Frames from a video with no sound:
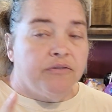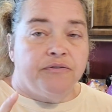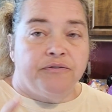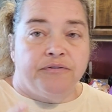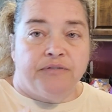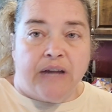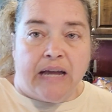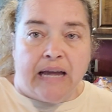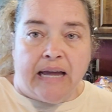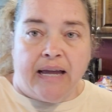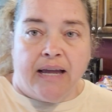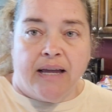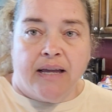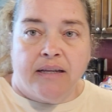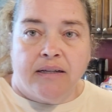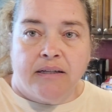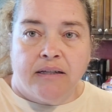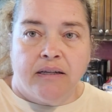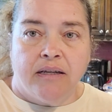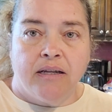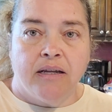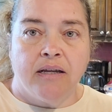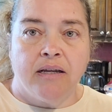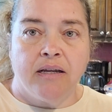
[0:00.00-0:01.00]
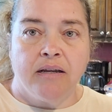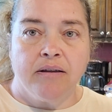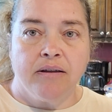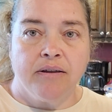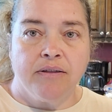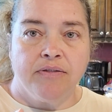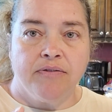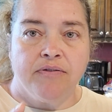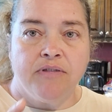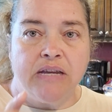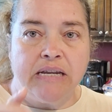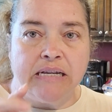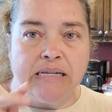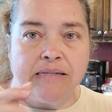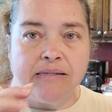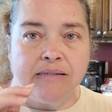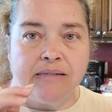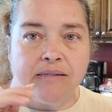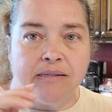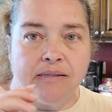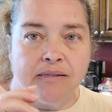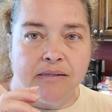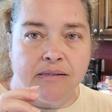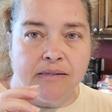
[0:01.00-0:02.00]
Find the
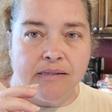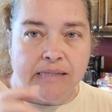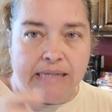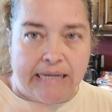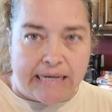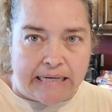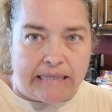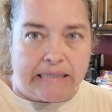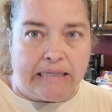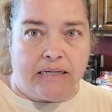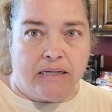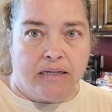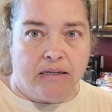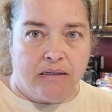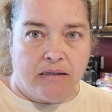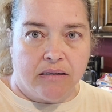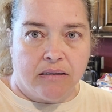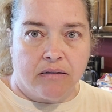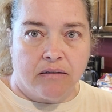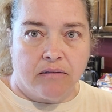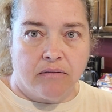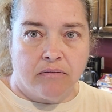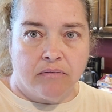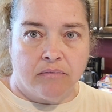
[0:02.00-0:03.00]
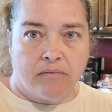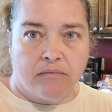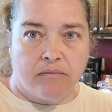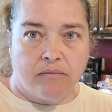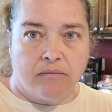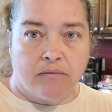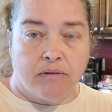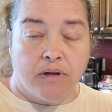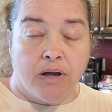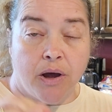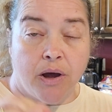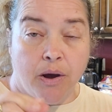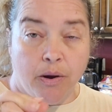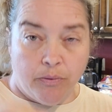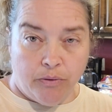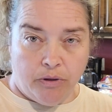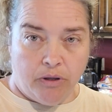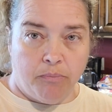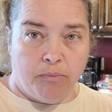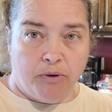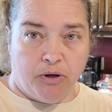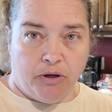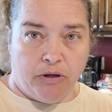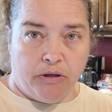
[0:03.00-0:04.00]
seeded
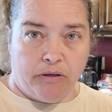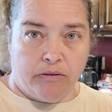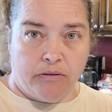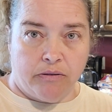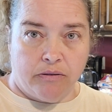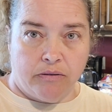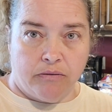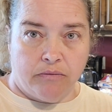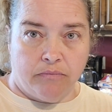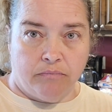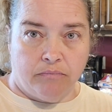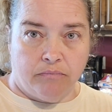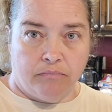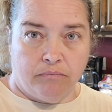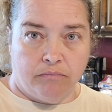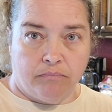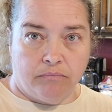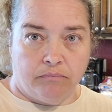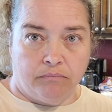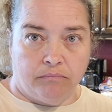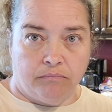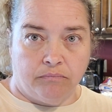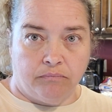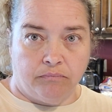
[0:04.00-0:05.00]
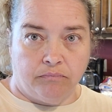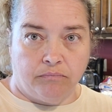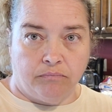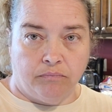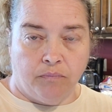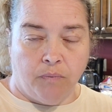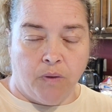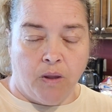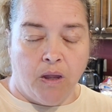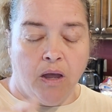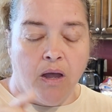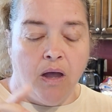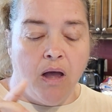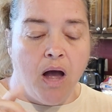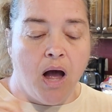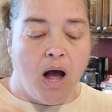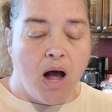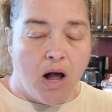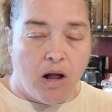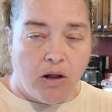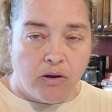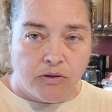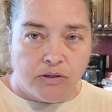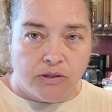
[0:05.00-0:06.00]
hoagie buns.
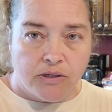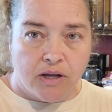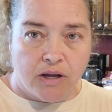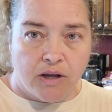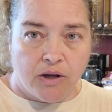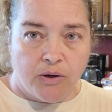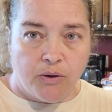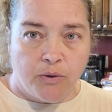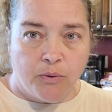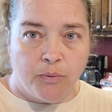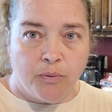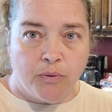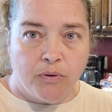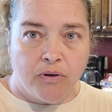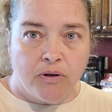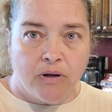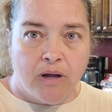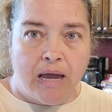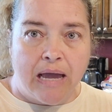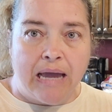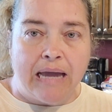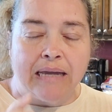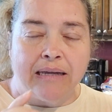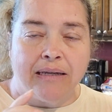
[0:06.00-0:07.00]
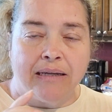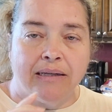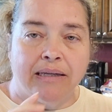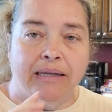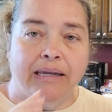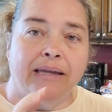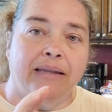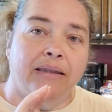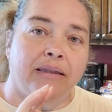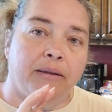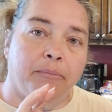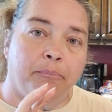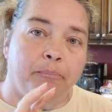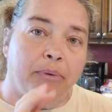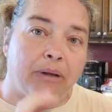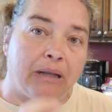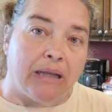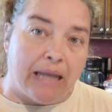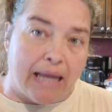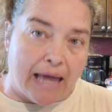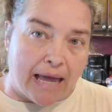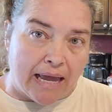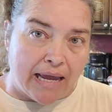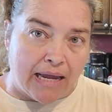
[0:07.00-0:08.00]
Also, get the
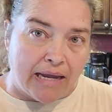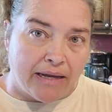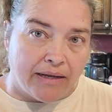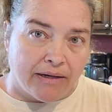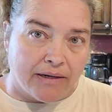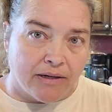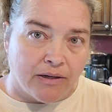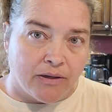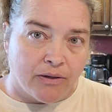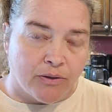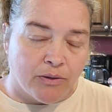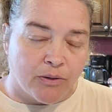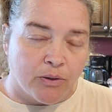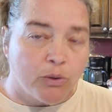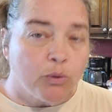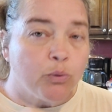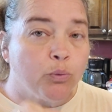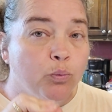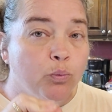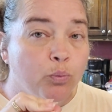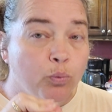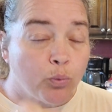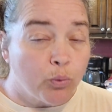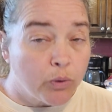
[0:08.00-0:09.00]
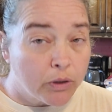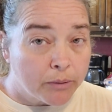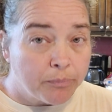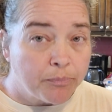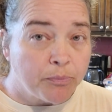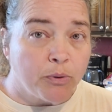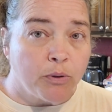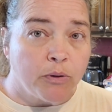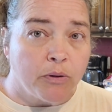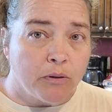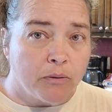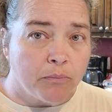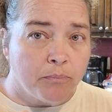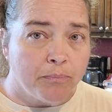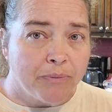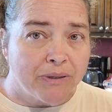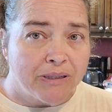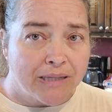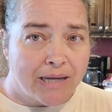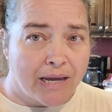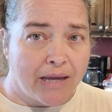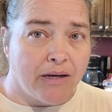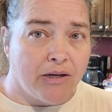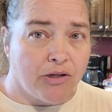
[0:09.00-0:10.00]
plain ripple
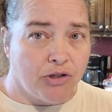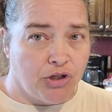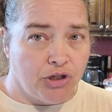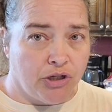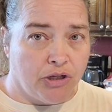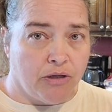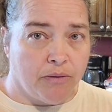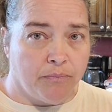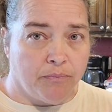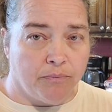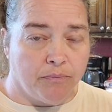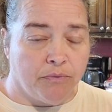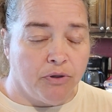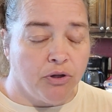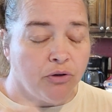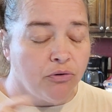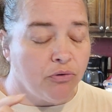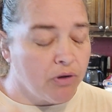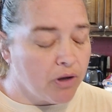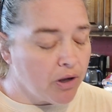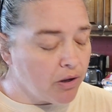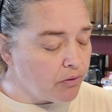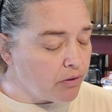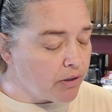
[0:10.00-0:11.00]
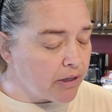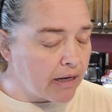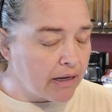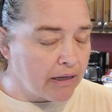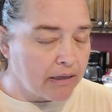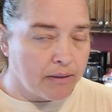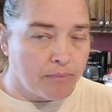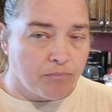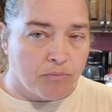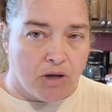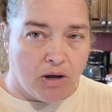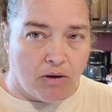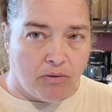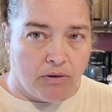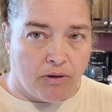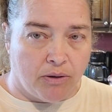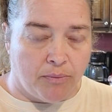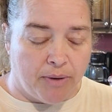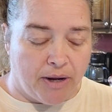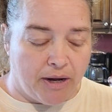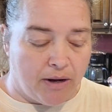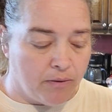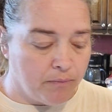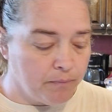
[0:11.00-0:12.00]
potato chip. You know the kind I'm talking
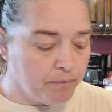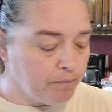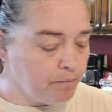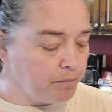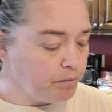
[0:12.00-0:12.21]
about.